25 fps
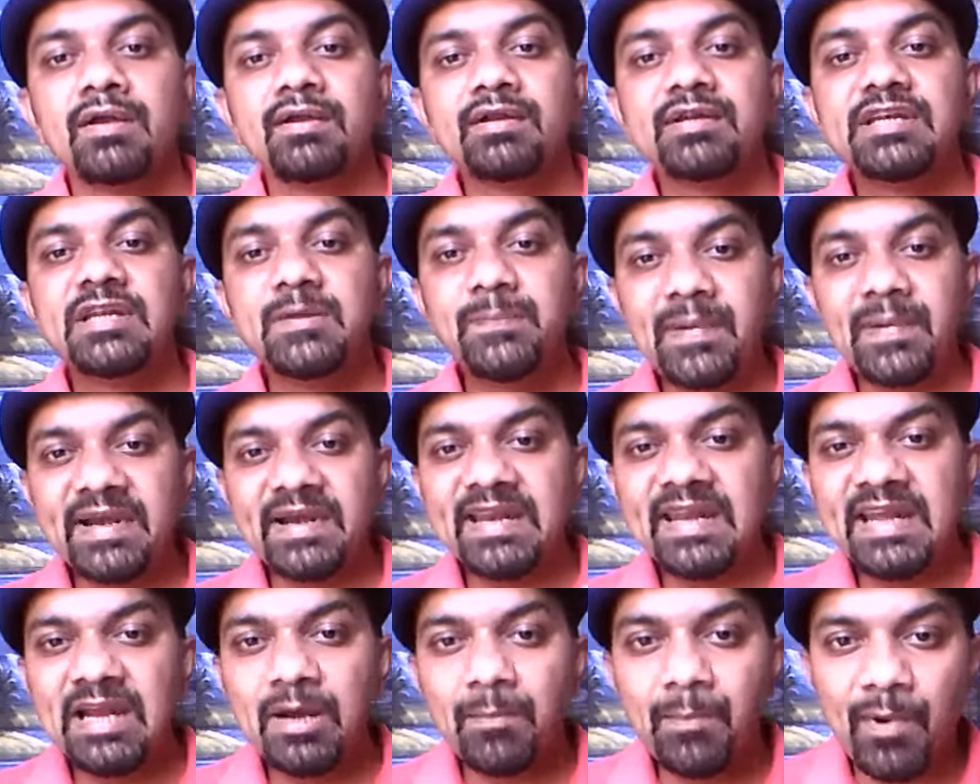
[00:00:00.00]

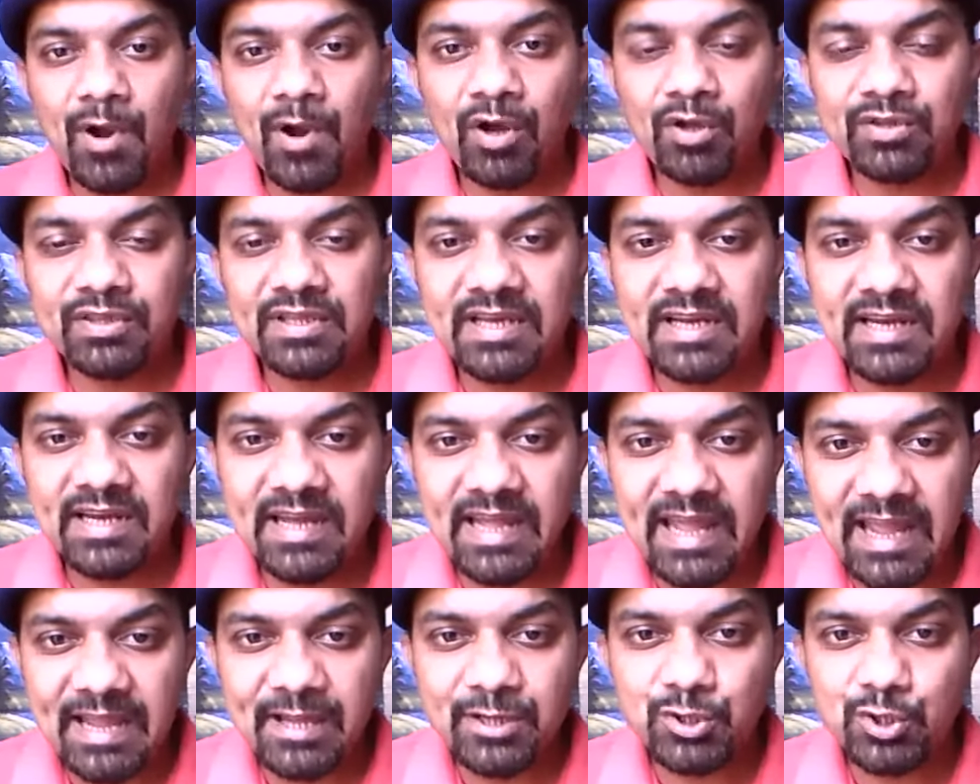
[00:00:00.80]
Depending upon the
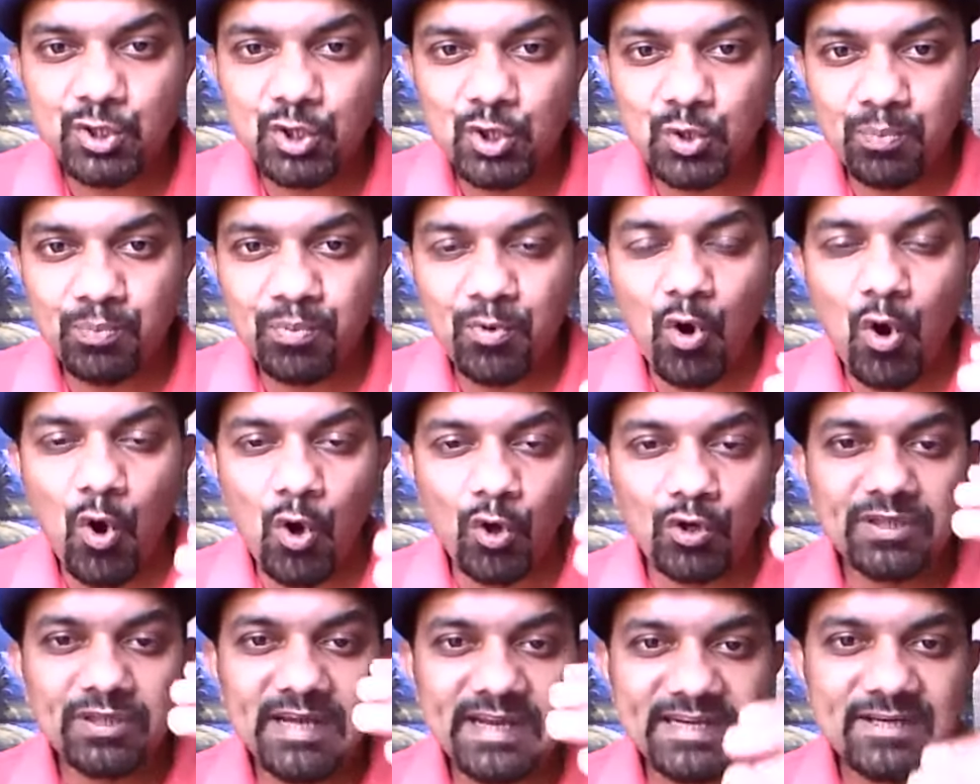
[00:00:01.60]
age group or
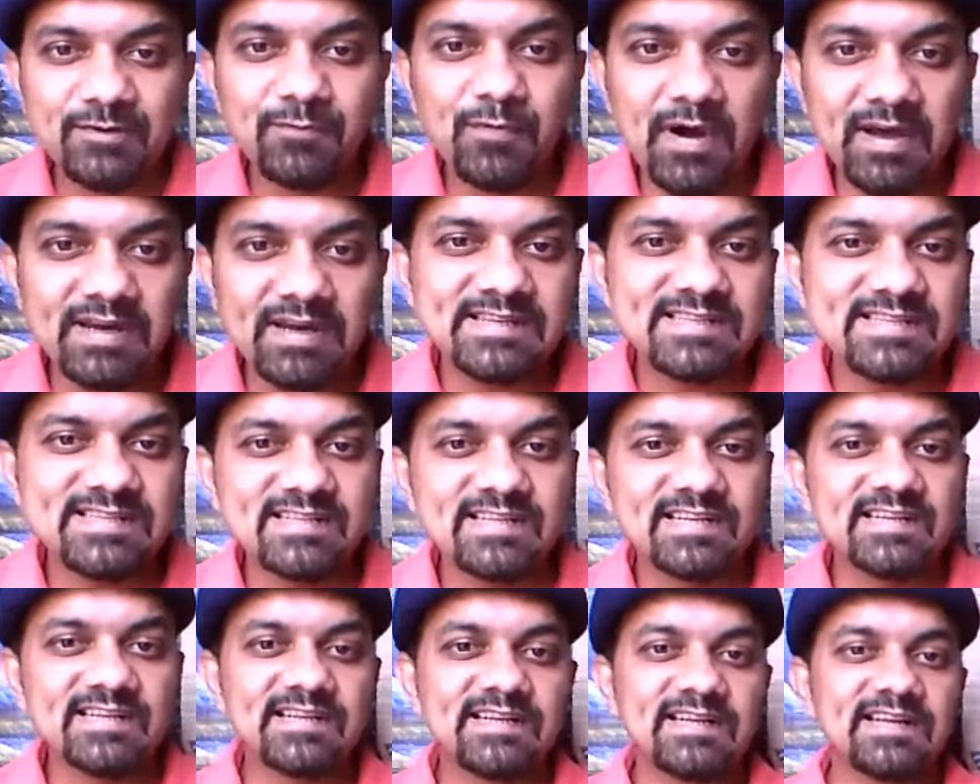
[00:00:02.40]
the advanced
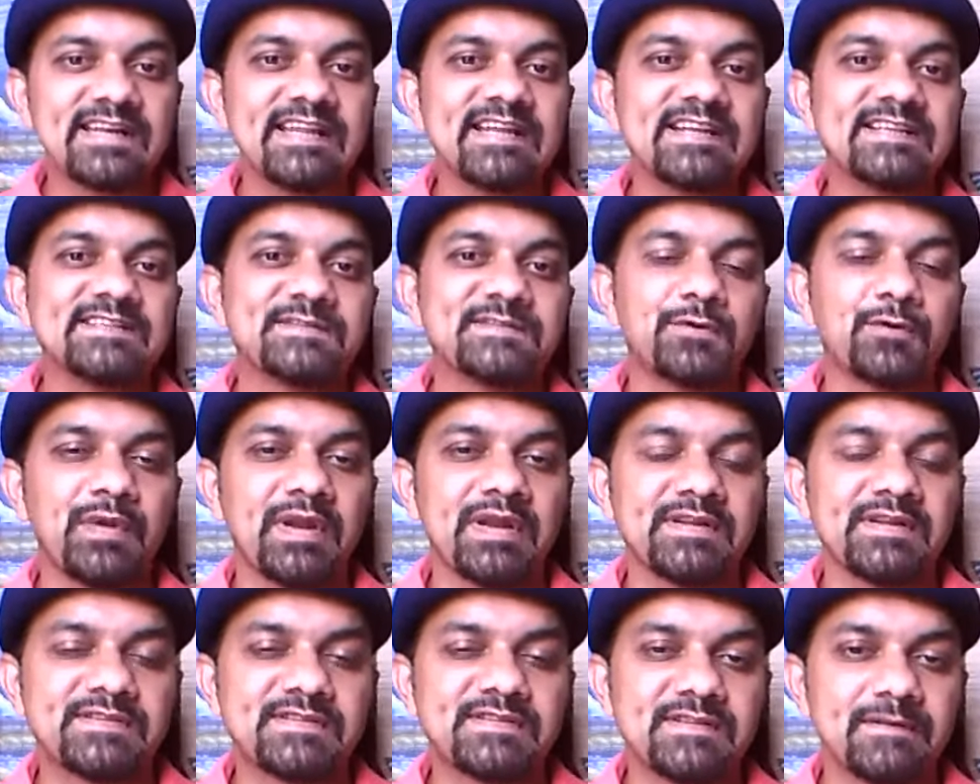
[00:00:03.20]
learning
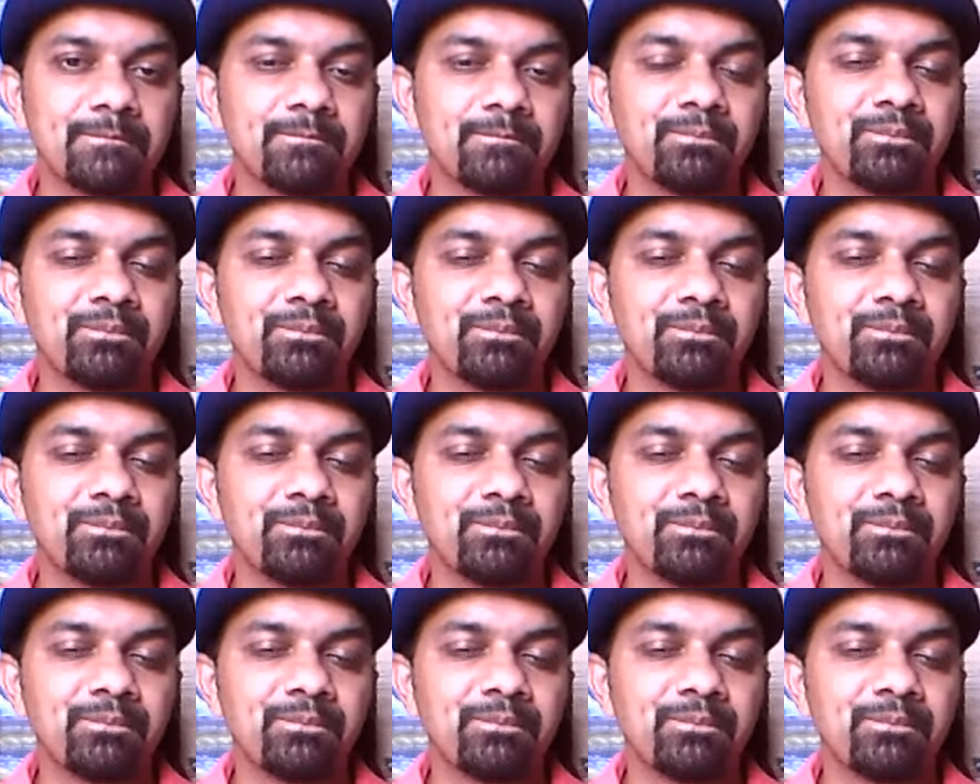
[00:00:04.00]
students,